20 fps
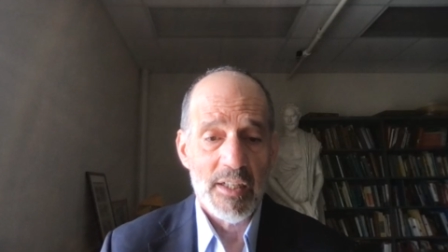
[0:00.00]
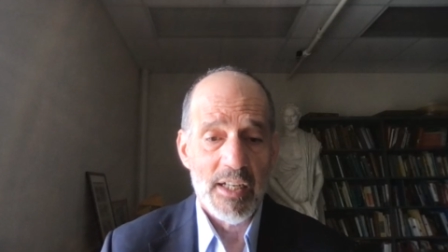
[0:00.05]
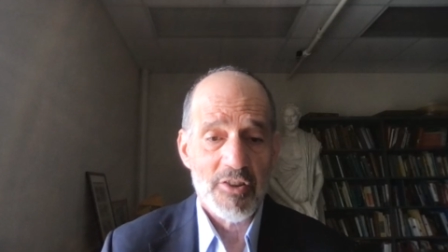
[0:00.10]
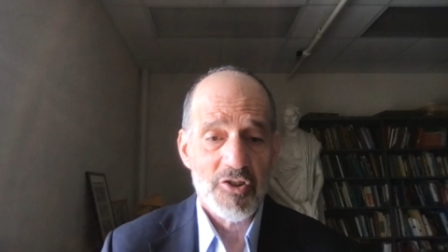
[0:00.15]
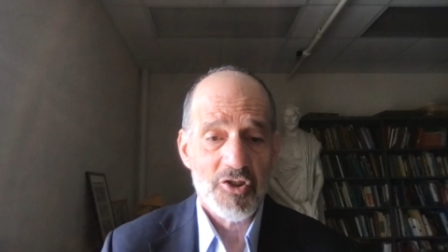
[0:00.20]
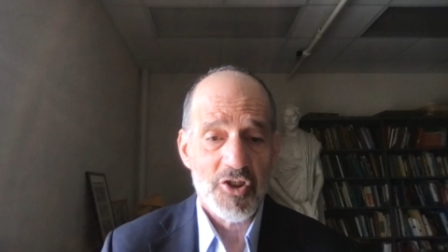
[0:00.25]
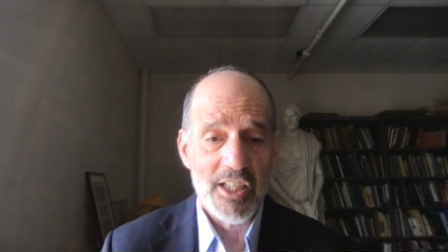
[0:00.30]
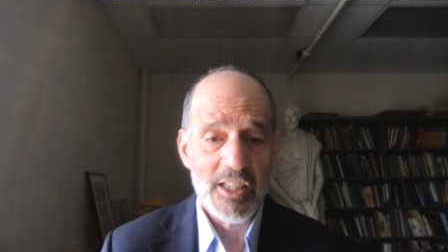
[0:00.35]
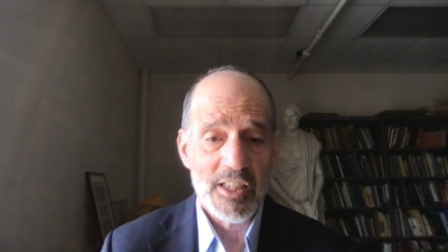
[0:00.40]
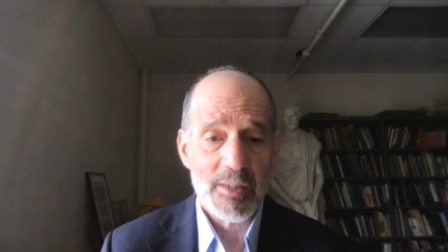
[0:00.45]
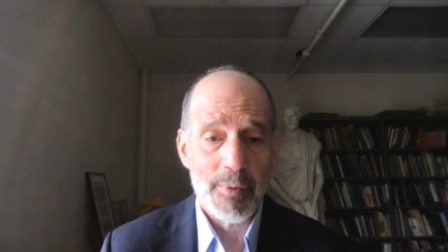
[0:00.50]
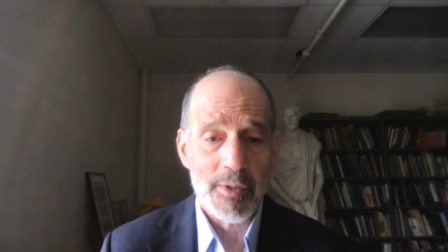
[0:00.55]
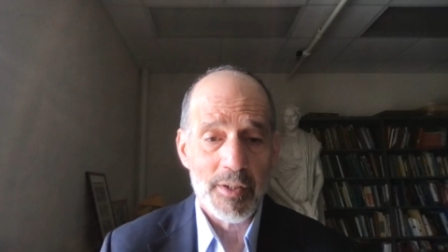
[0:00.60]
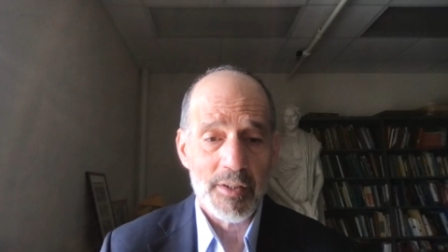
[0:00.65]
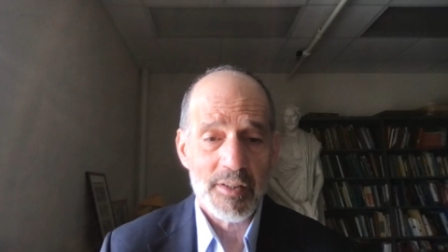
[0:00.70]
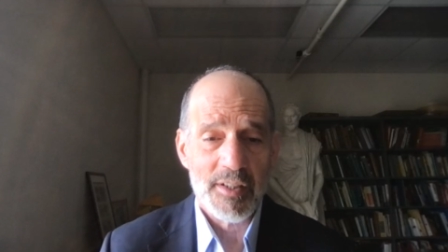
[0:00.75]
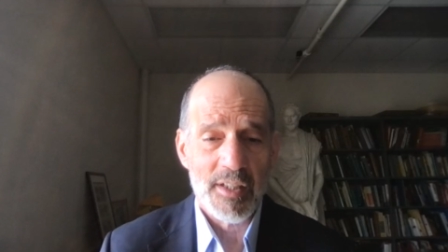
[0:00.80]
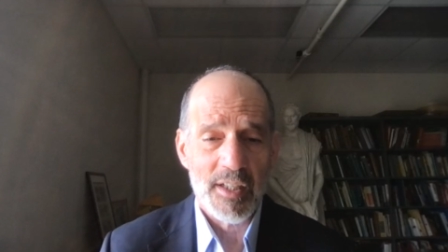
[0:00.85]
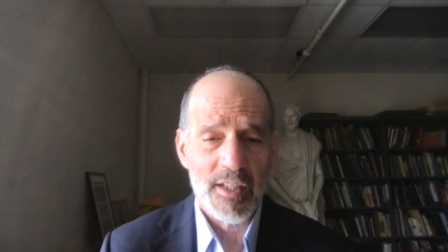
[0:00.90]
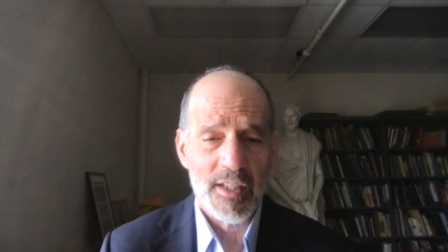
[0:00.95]
As Shakespeare
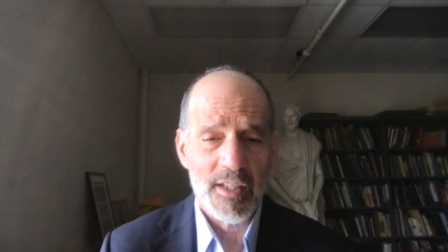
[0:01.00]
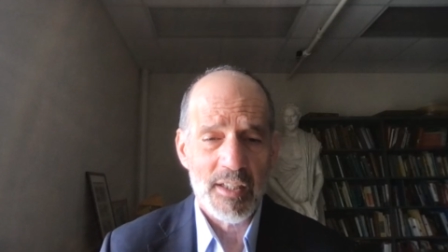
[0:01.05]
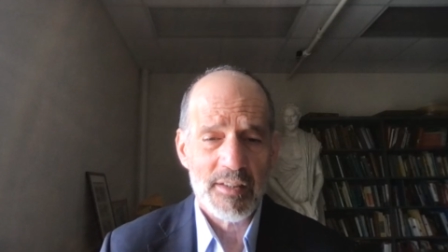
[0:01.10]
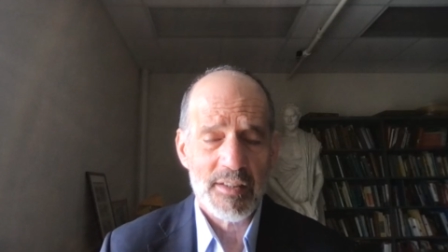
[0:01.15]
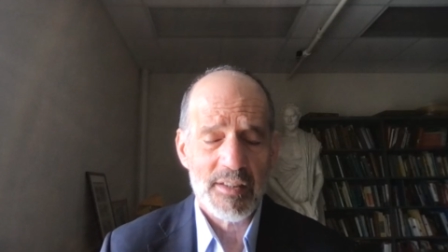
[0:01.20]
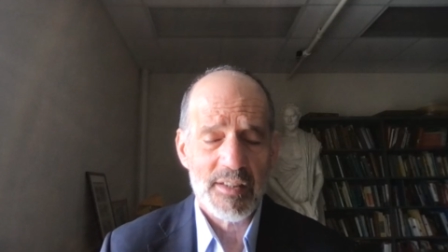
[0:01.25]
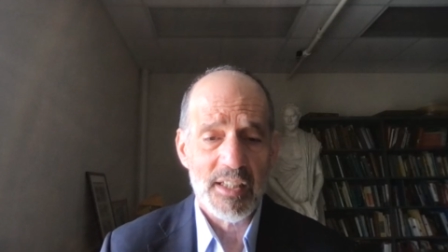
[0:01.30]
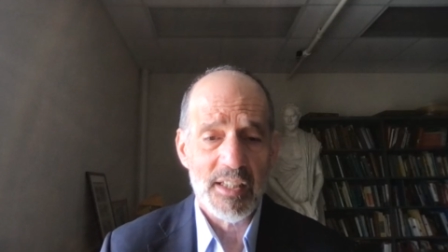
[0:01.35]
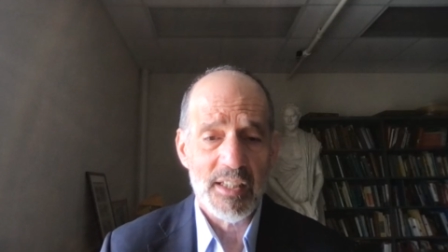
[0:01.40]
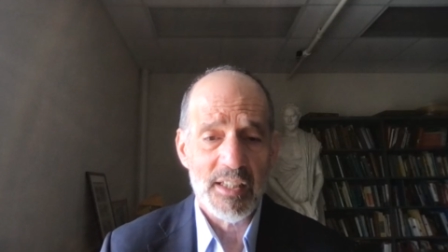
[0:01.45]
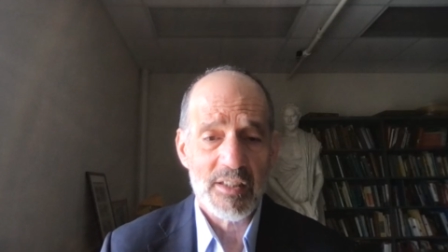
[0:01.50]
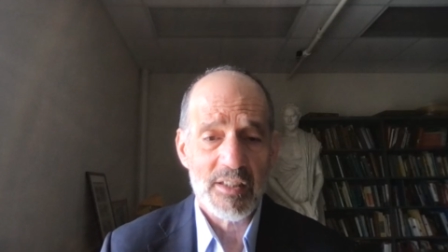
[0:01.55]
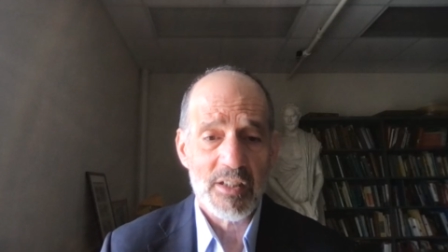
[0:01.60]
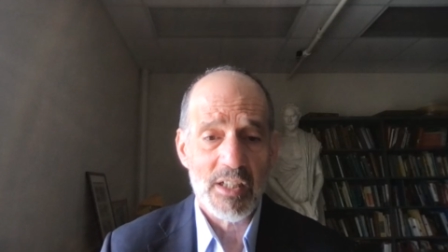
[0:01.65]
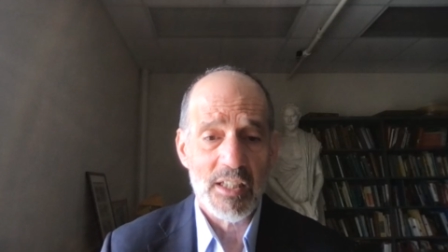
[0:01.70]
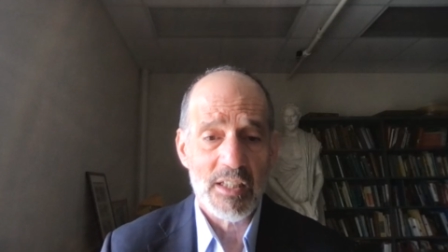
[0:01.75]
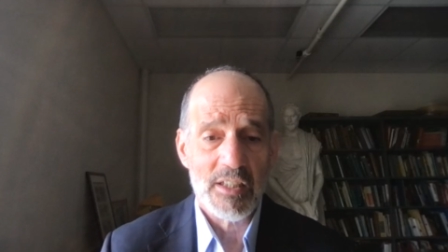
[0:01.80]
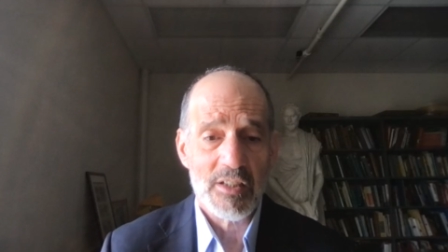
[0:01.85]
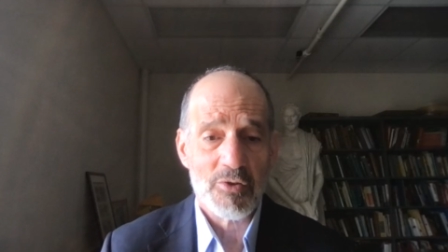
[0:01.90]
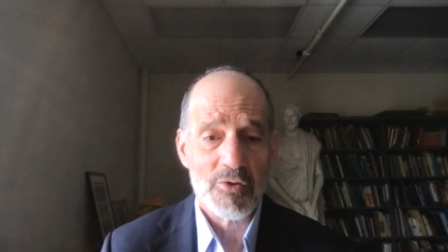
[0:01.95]
says, he
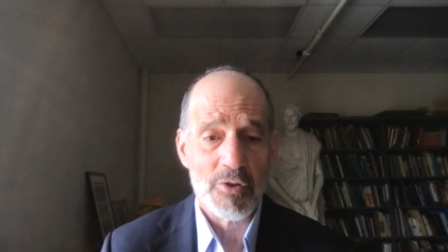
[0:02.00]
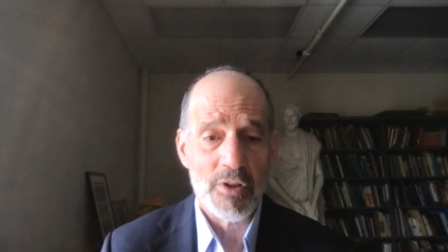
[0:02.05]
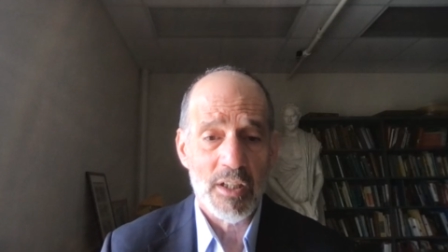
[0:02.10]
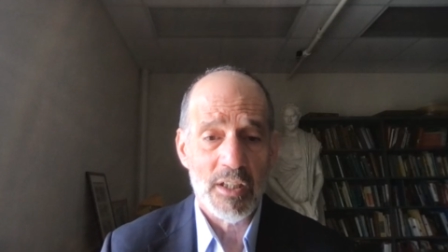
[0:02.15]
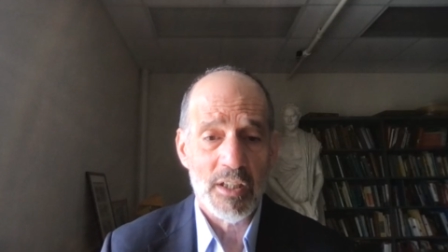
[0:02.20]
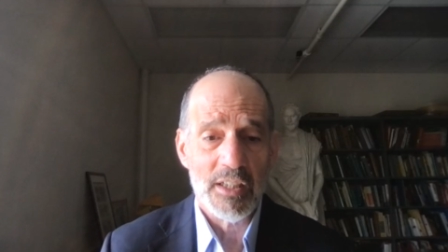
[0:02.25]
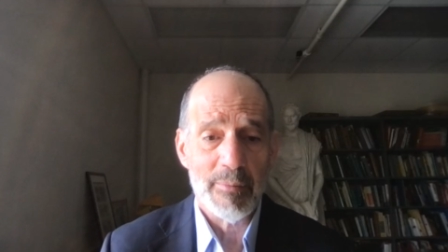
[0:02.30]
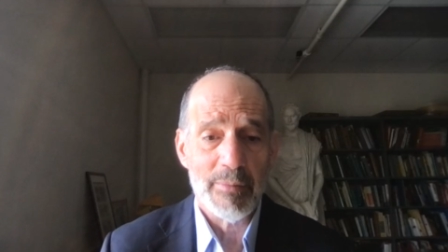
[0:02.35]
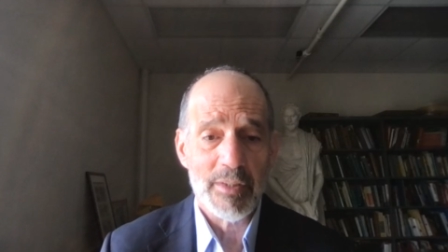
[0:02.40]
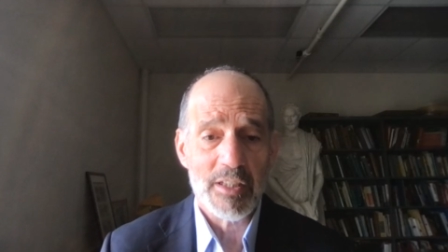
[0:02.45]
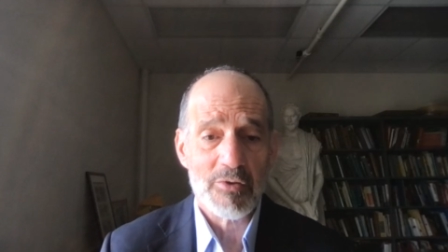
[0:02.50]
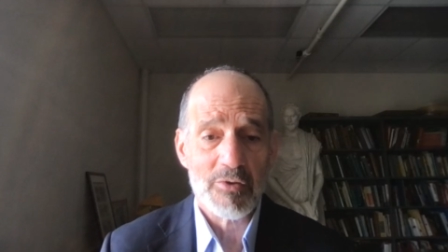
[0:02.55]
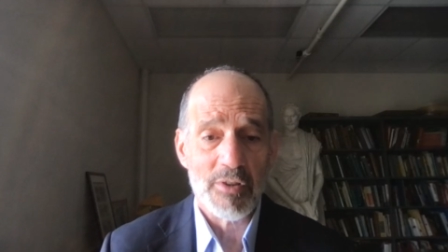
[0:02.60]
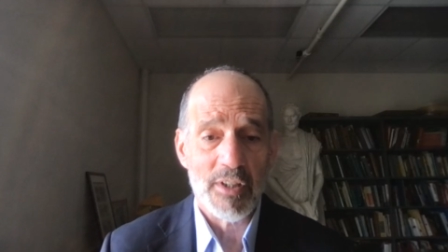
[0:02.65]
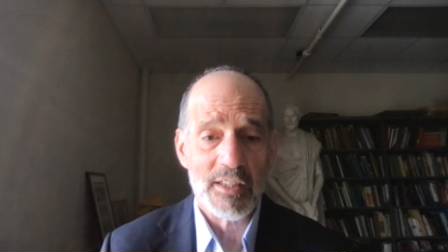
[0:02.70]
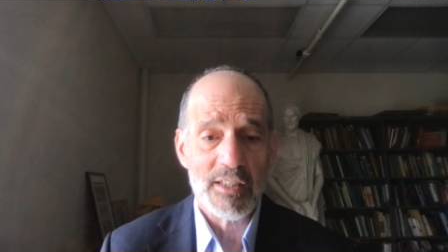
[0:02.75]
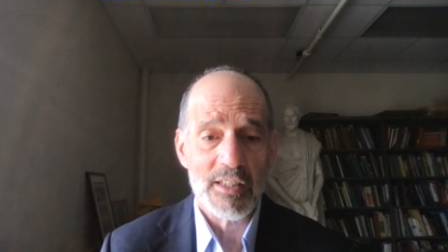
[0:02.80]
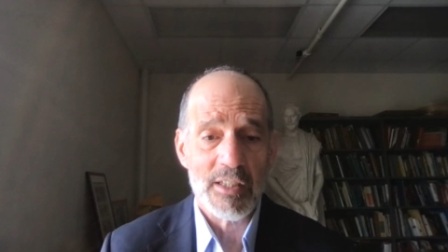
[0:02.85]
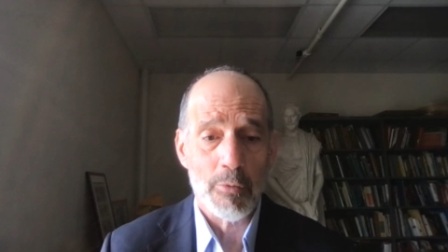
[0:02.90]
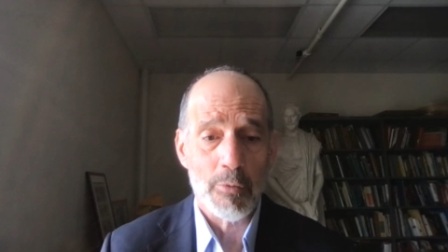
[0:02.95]
bestrides